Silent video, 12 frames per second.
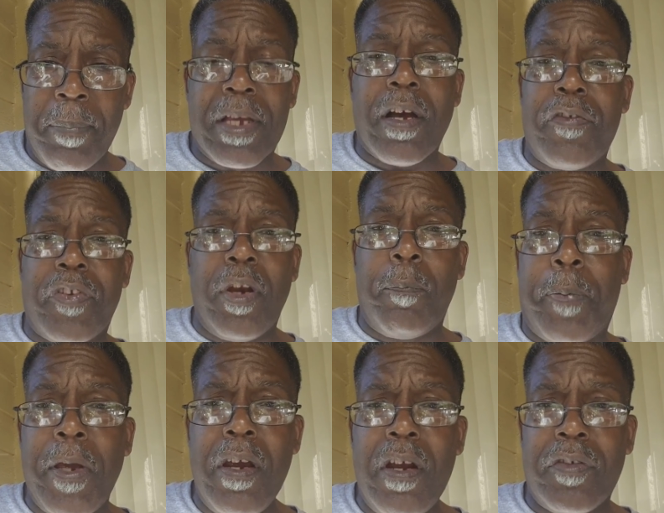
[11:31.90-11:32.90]
Because it
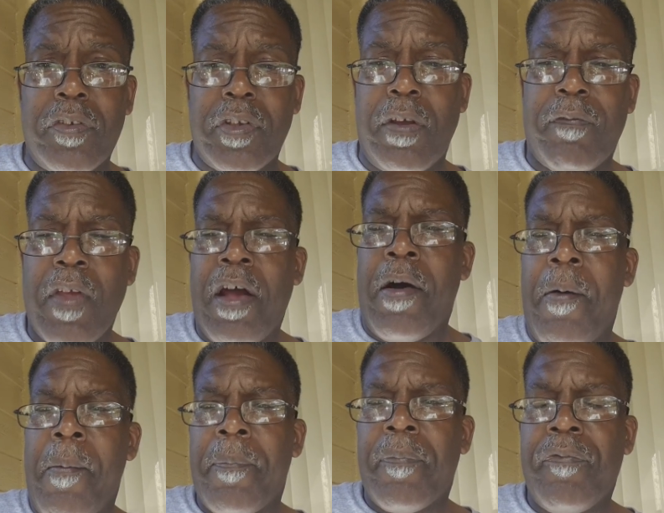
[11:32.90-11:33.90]
appears as
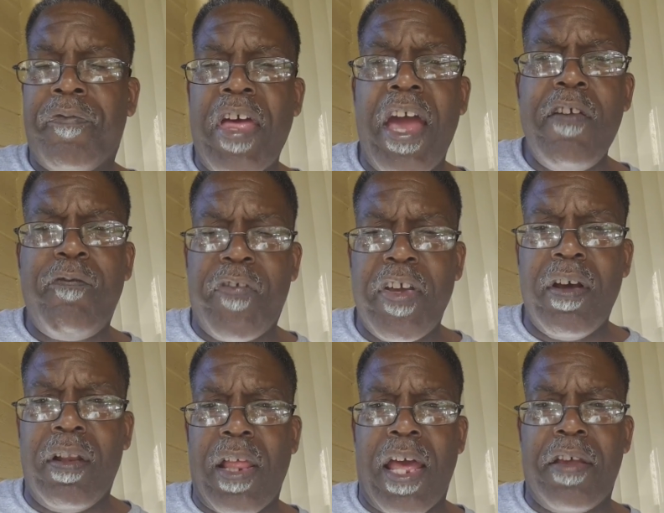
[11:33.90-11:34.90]
if they
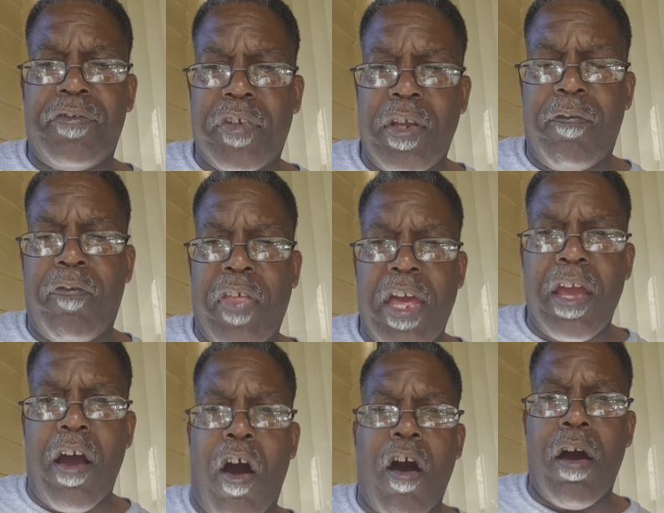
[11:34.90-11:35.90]
feel as if
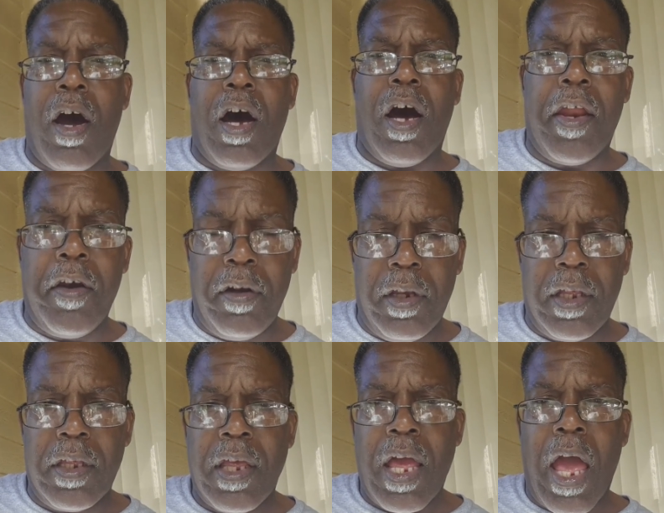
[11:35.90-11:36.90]
they are
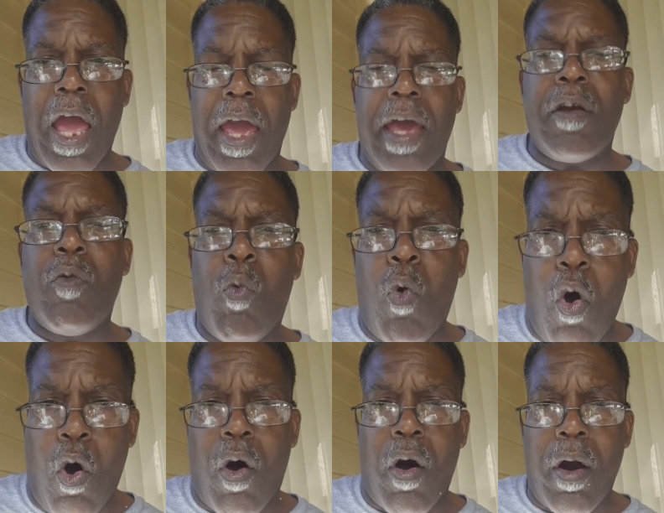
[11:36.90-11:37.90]
utterly at
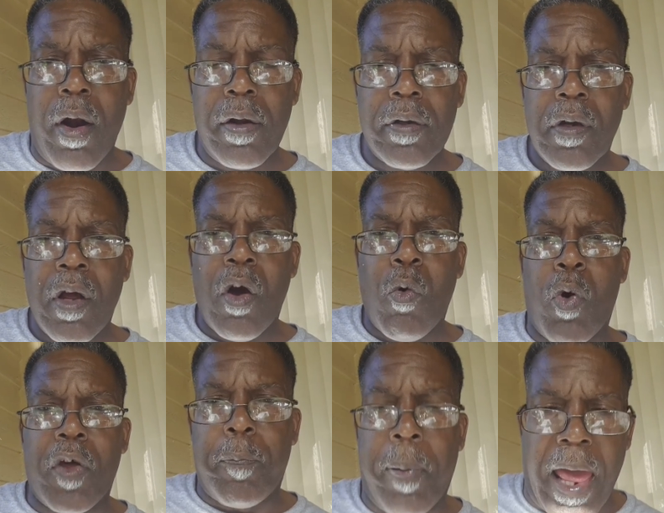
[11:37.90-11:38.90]
war
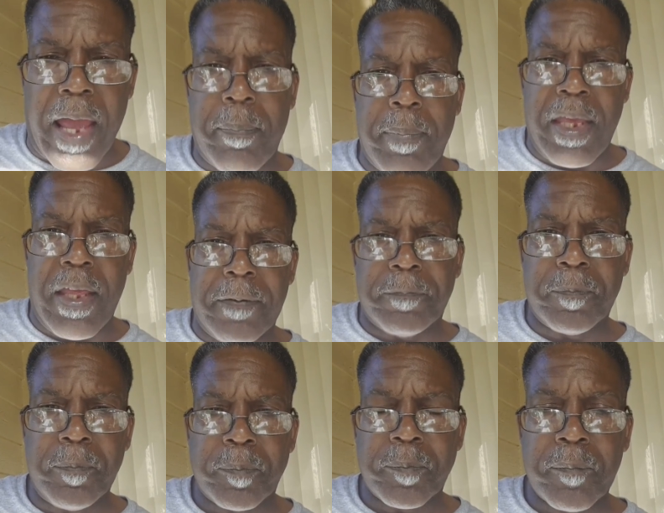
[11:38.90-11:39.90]
with black men.
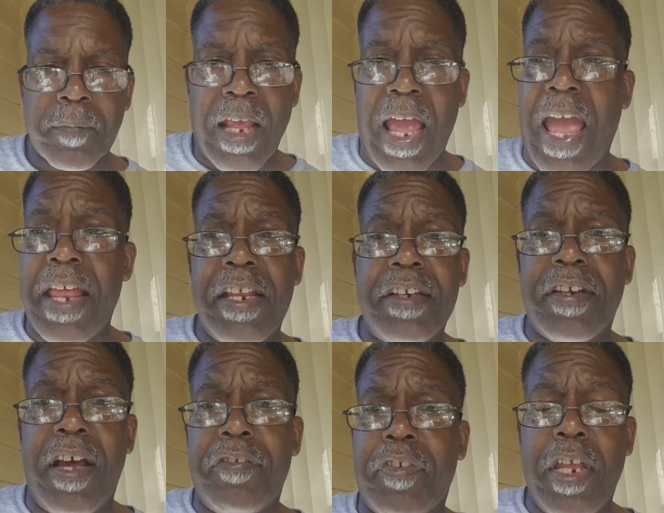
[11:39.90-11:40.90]
And it
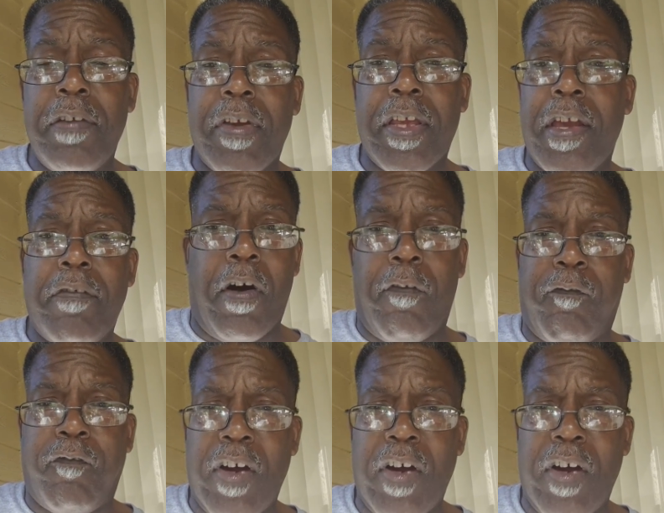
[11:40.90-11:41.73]
doesn't even give a